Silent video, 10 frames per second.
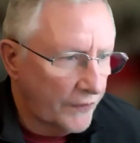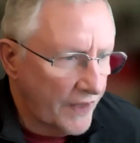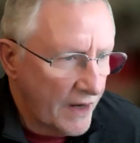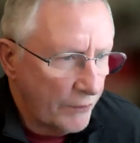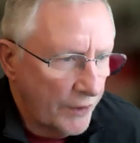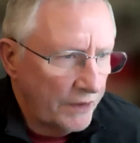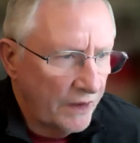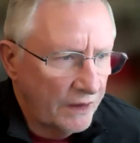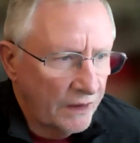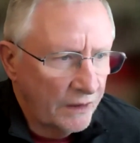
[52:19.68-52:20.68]
you for that
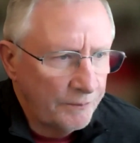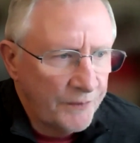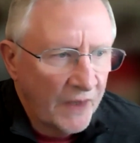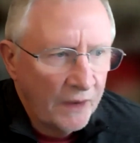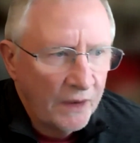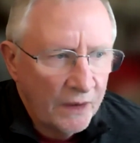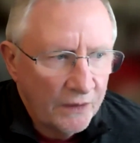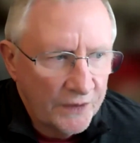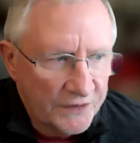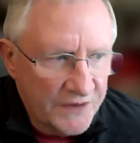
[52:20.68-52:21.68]
one.
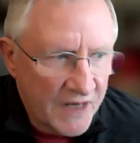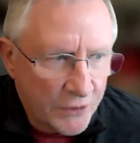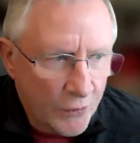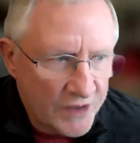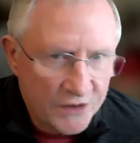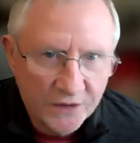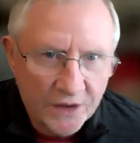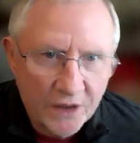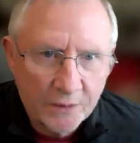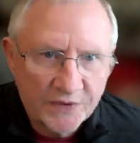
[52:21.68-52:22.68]
This next
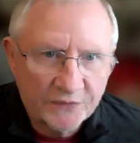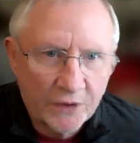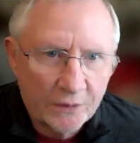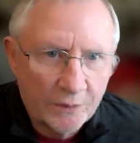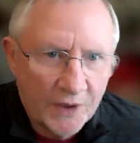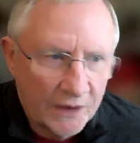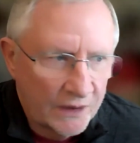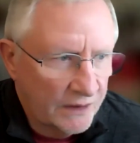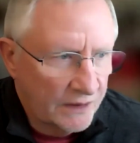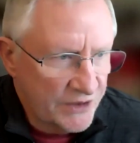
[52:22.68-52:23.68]
question comes from
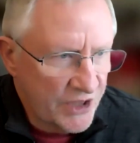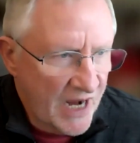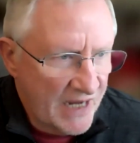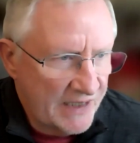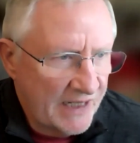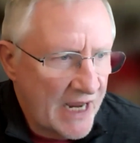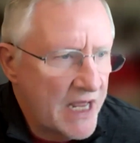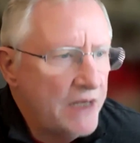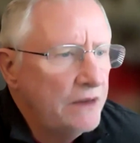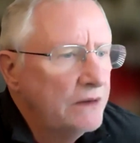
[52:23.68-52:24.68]
Chad
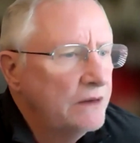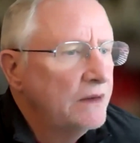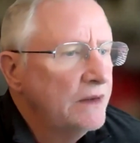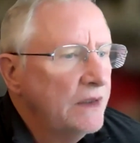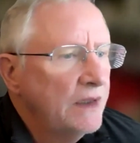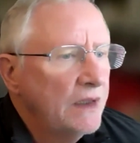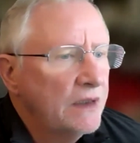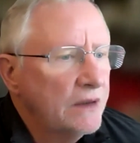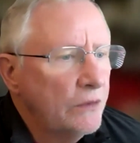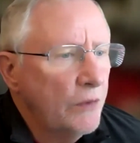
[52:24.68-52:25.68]
Yen.
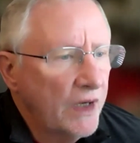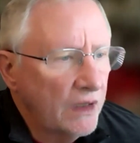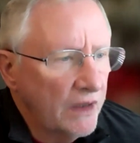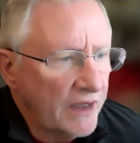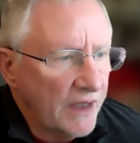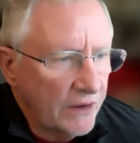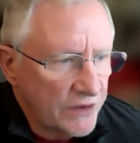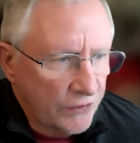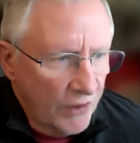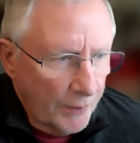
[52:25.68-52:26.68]
When
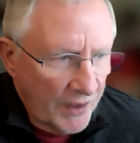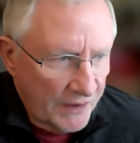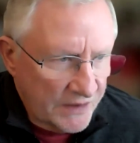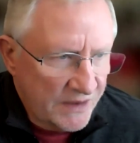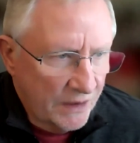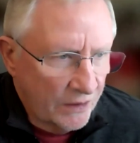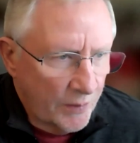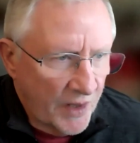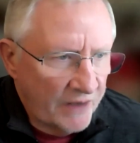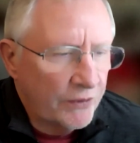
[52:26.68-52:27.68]
collecting or scraping
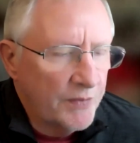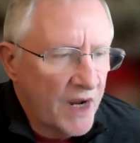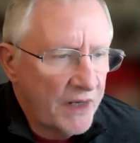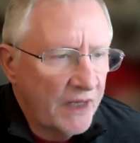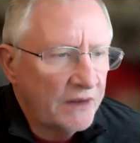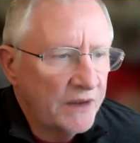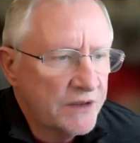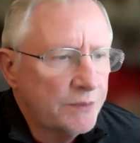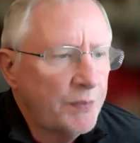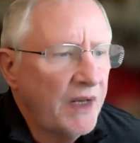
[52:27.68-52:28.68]
syllabi from
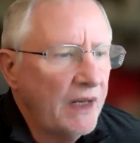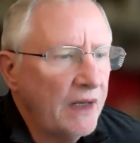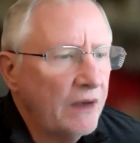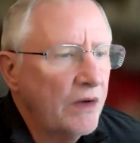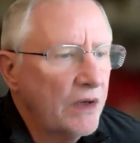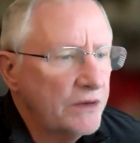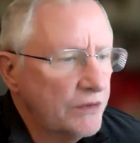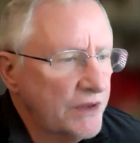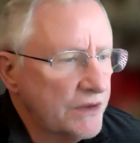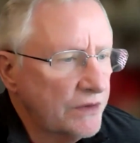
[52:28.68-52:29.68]
non-English speaking
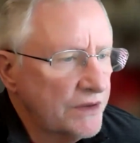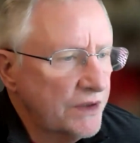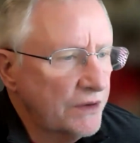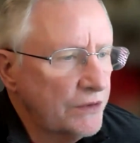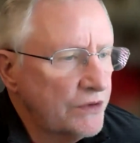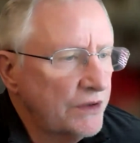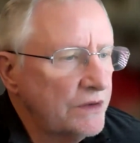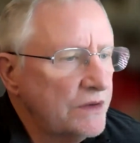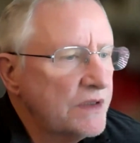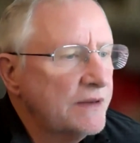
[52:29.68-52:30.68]
countries or
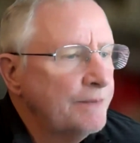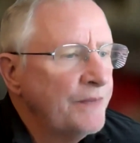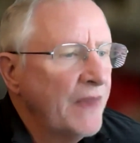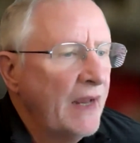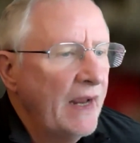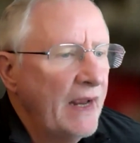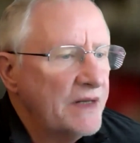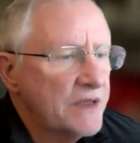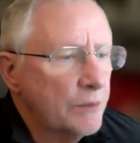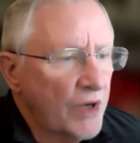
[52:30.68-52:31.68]
institutions,
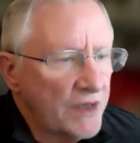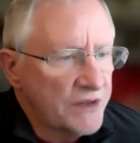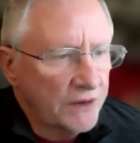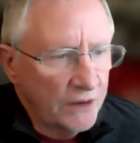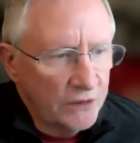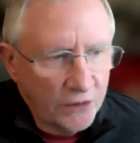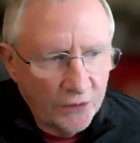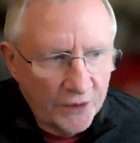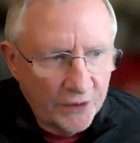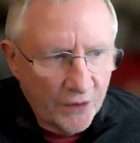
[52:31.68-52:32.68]
has the project
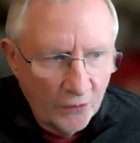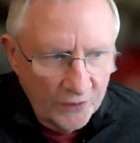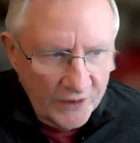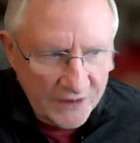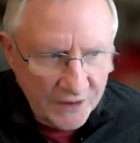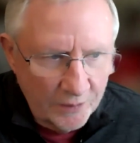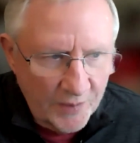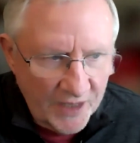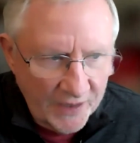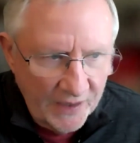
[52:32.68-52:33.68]
included only
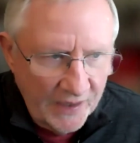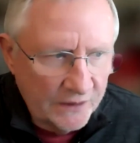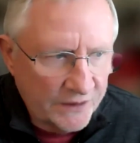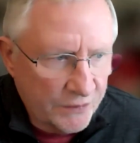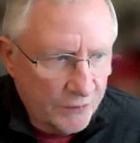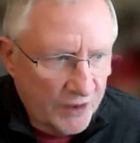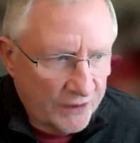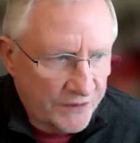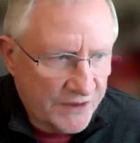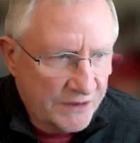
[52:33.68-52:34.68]
syllabi in English
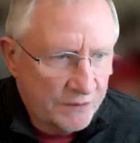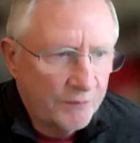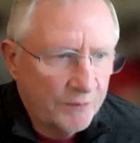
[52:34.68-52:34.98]
while